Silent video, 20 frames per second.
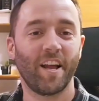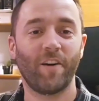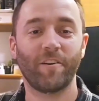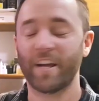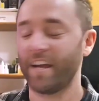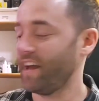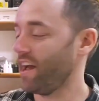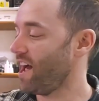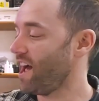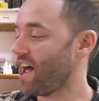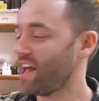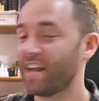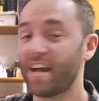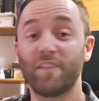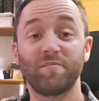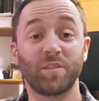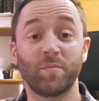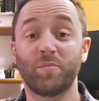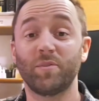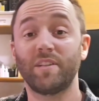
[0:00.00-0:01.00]
Okay, I
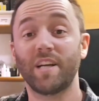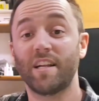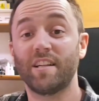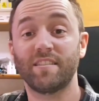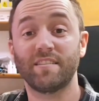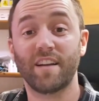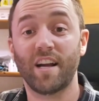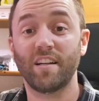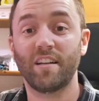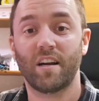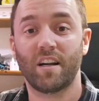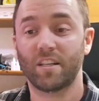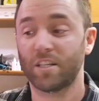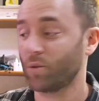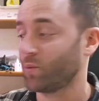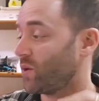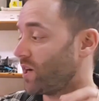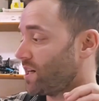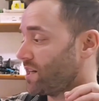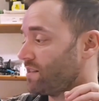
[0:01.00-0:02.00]
have to put that aside,
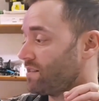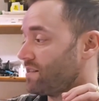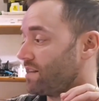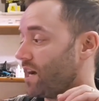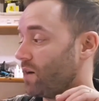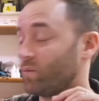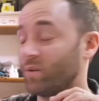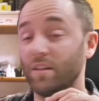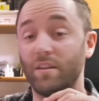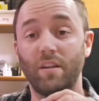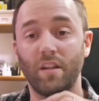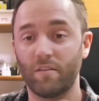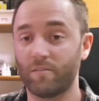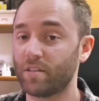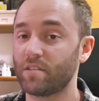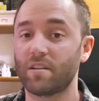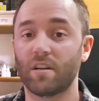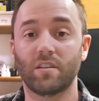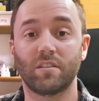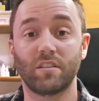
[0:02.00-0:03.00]
otherwise I will
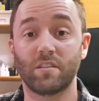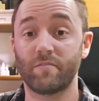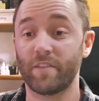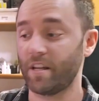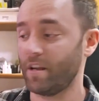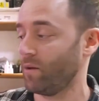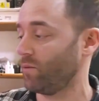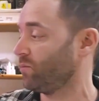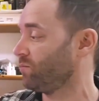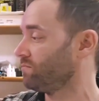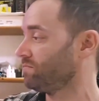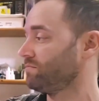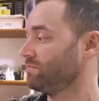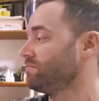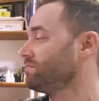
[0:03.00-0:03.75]
never start this video.